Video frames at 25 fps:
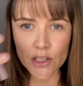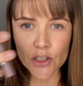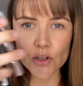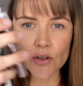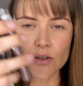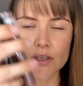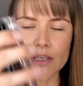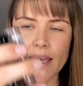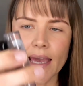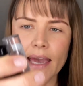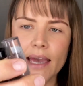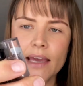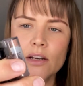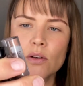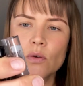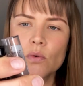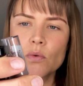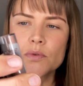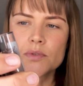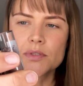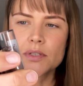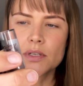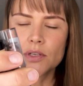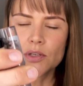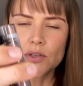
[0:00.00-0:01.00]
You can
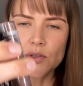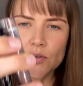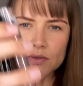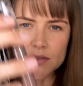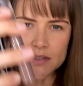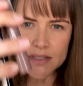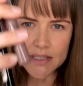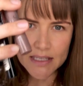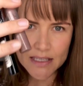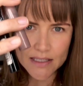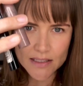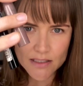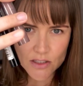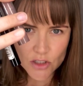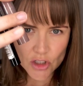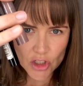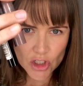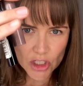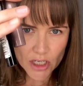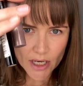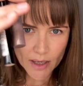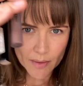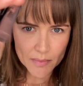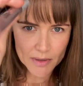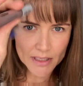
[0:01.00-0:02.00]
also use these
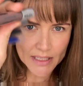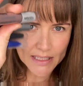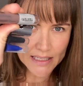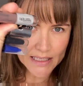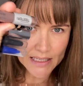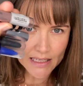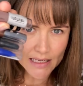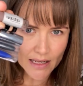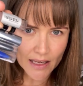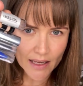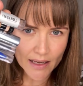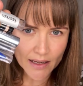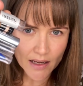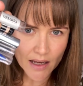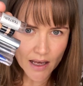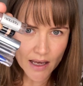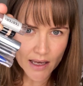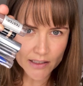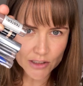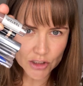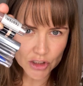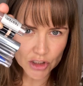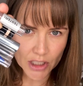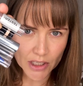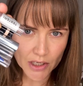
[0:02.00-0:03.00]
chubby like
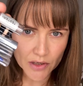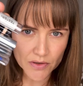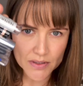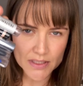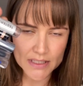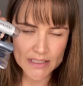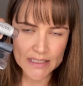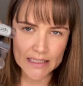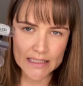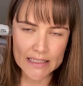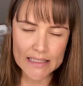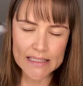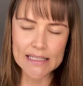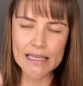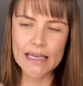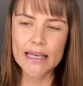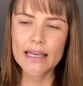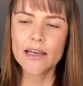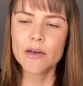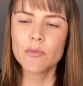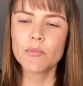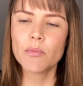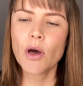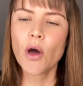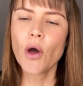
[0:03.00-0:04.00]
eyeshadow sticks.
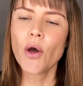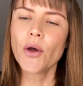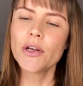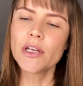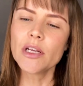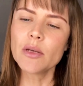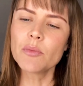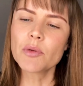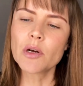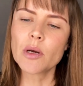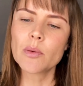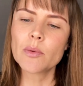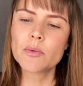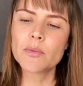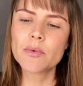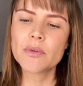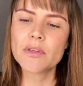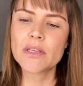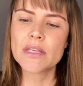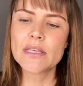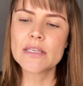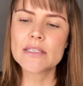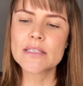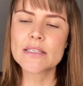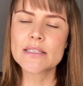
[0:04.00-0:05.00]
My only problem with
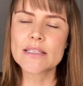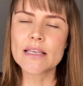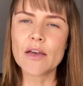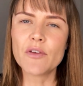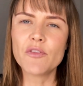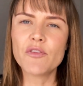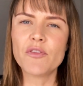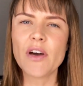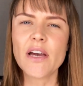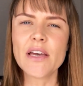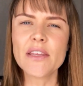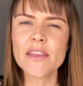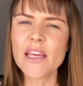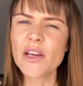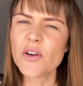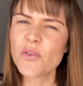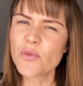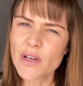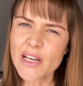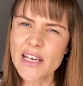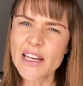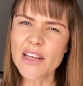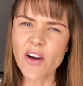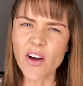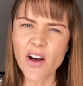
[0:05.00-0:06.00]
these is I find they're
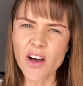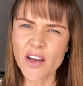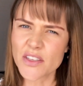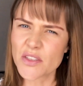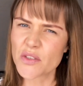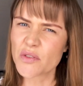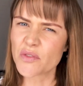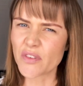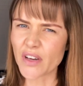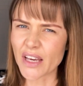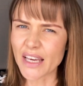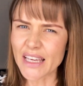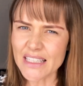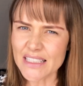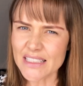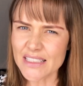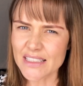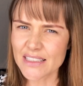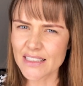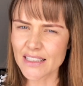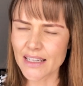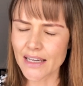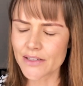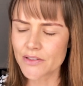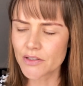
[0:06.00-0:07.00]
really hard to find.
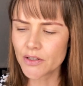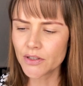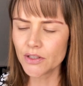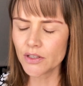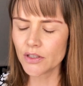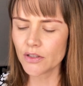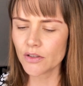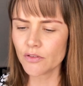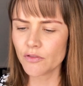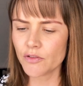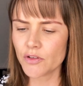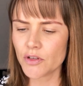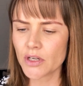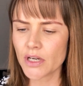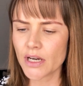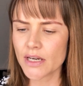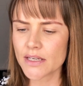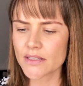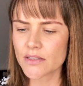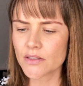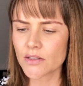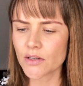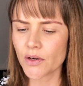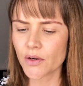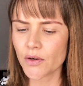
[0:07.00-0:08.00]
I don't know if you
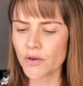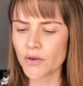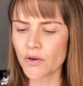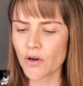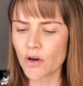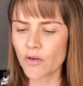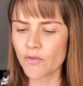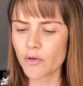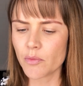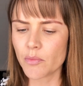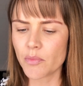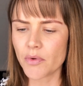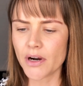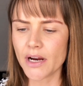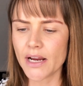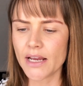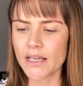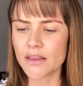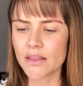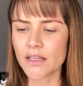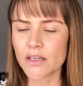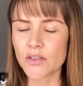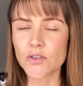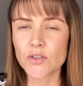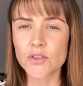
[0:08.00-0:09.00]
guys know of a
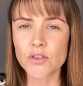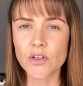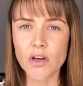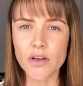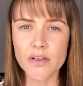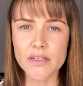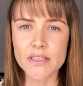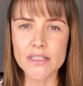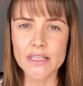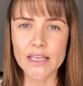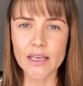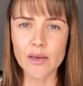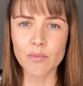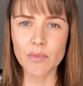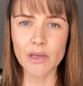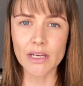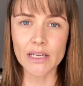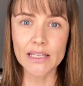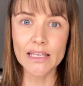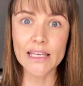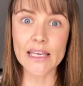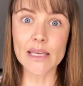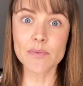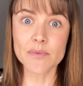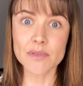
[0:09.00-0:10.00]
brand that stocks them
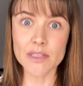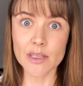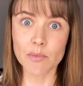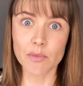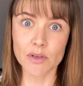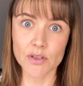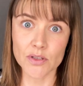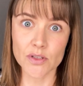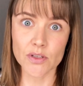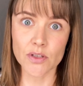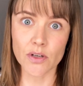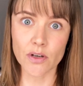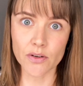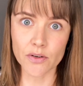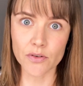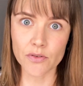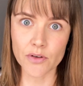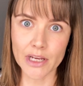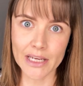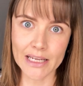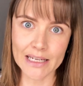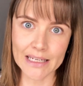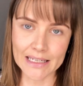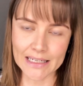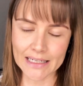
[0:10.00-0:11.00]
and keeps them in stock
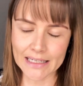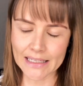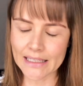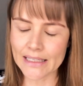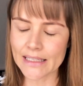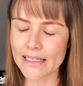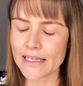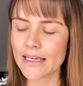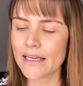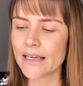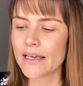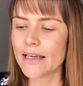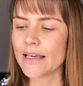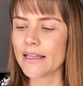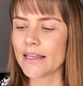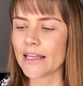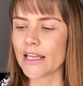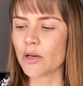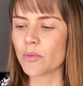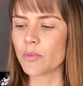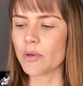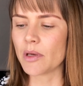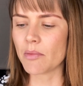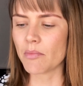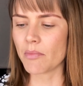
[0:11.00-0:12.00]
regularly.
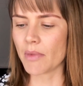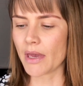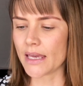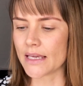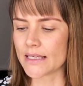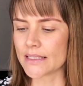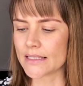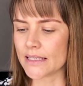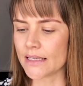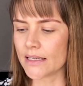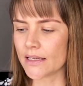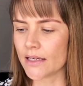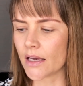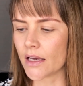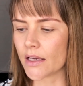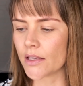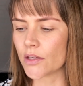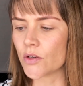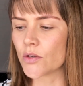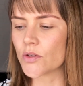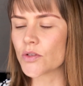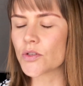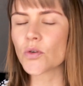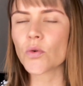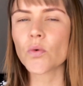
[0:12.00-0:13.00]
That'd be amazing. I
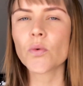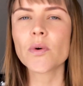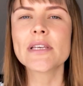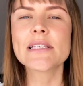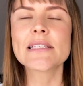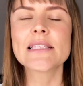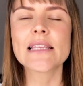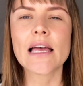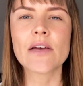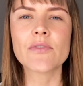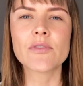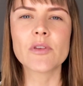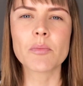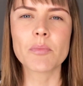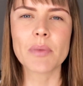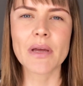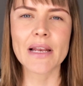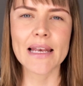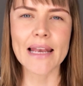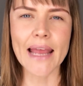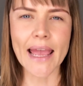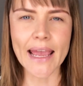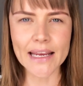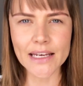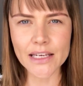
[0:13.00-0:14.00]
used to always love the
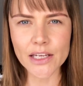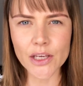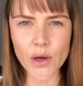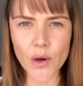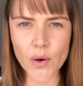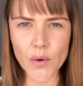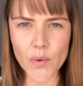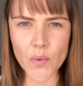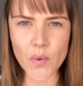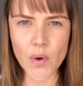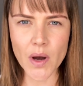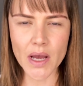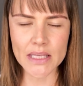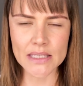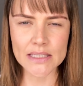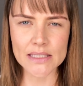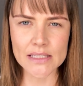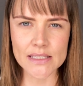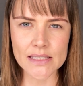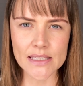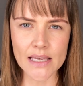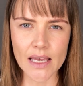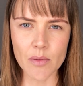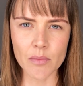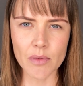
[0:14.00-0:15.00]
Palladio
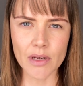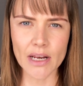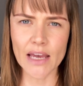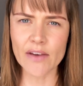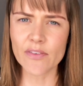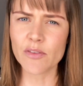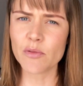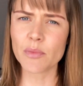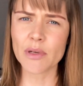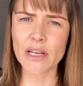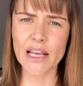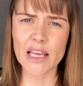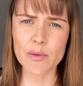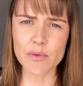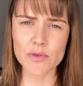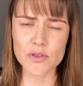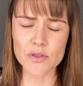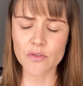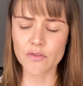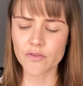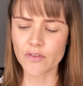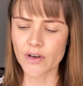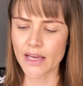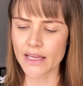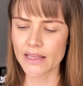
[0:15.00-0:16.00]
ones, but I haven't been able to
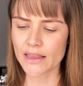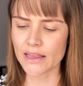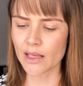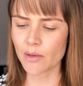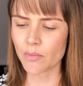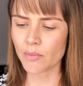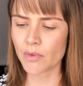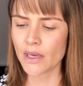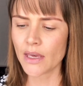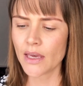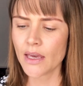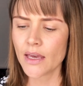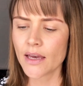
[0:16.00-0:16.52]
find them.